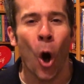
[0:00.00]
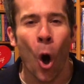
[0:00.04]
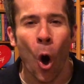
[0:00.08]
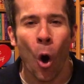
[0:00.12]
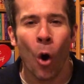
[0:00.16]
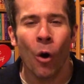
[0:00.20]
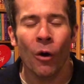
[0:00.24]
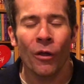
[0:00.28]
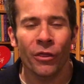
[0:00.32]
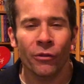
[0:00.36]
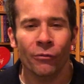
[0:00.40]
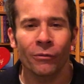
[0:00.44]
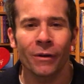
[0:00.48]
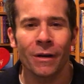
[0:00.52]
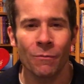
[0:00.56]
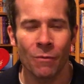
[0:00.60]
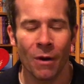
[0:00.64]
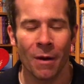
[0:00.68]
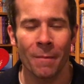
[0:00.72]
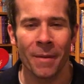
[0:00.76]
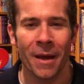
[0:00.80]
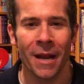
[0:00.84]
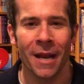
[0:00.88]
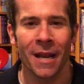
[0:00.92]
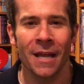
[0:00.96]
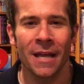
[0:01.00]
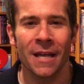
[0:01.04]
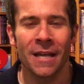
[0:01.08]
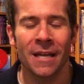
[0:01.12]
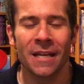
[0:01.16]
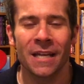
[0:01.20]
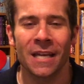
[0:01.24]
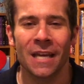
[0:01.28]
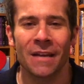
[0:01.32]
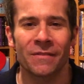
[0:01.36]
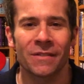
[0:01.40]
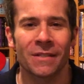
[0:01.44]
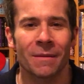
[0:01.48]
All 3 women
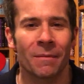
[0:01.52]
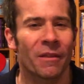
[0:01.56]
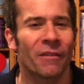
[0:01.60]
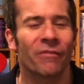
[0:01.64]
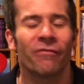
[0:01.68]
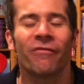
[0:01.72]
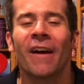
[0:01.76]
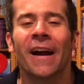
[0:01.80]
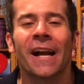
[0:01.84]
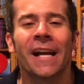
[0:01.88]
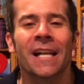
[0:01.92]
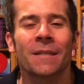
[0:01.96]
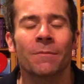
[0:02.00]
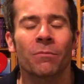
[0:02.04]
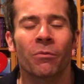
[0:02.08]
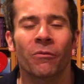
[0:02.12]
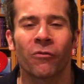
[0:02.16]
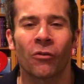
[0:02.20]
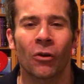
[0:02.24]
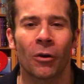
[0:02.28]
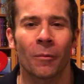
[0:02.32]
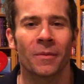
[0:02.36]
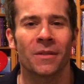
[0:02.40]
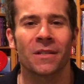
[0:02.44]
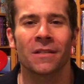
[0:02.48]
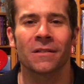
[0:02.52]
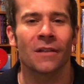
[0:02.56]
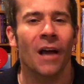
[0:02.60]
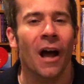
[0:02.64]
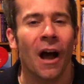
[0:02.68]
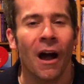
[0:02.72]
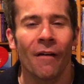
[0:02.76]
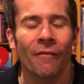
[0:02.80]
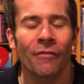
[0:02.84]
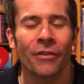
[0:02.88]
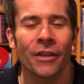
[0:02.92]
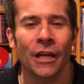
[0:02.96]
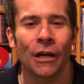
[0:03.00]
give some of the finest performances
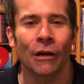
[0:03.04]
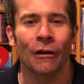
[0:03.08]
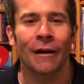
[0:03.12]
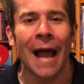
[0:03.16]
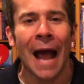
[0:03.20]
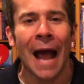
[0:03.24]
of the year,